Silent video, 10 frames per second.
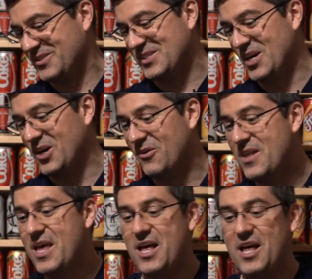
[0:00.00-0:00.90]
So
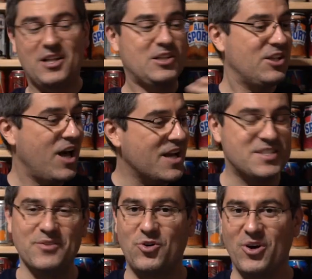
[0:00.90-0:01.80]

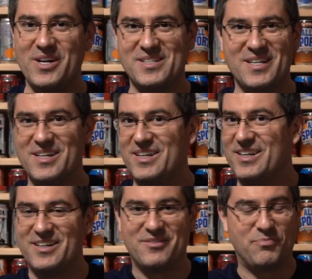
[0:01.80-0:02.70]
lots of
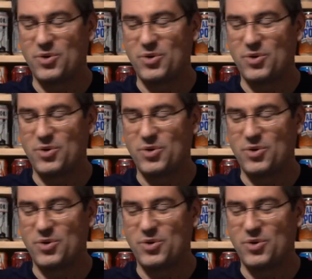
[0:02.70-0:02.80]
crazy